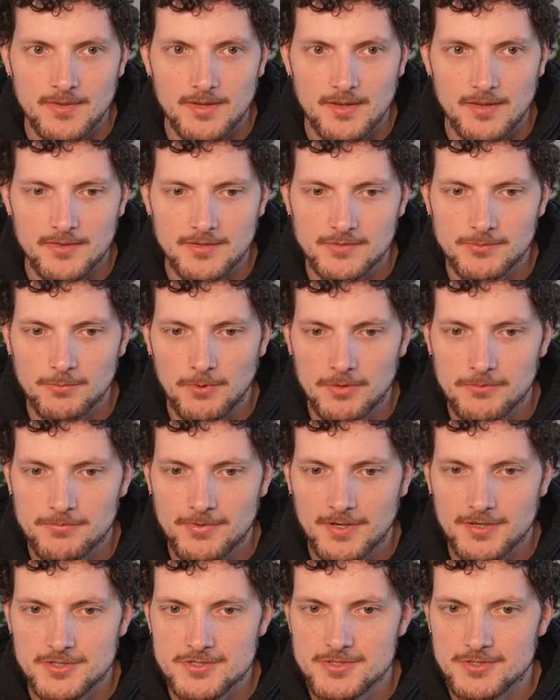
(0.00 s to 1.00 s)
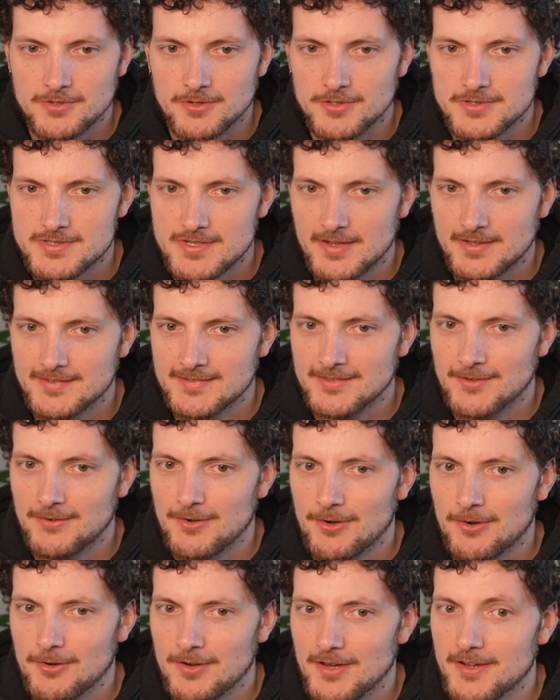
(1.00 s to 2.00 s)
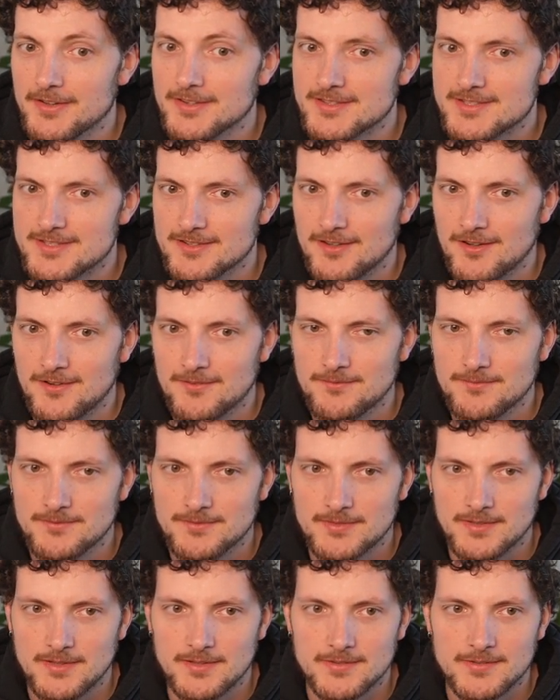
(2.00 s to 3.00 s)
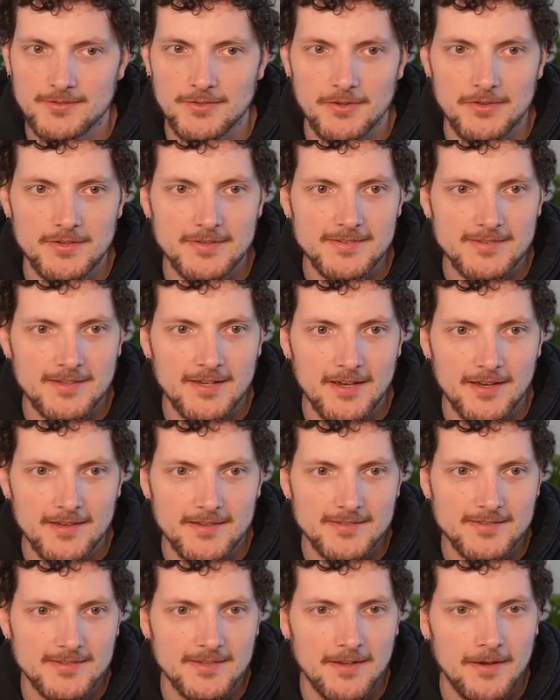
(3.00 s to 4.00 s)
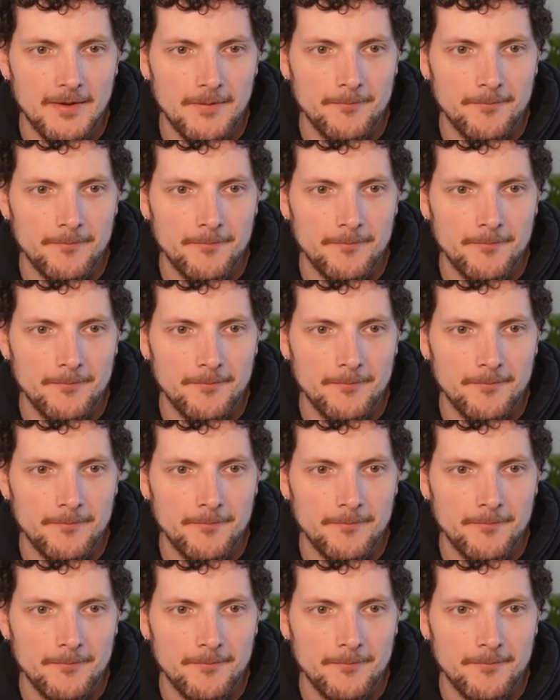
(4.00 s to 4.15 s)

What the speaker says: And this one function contains our whole editor. Yeah, so in this case,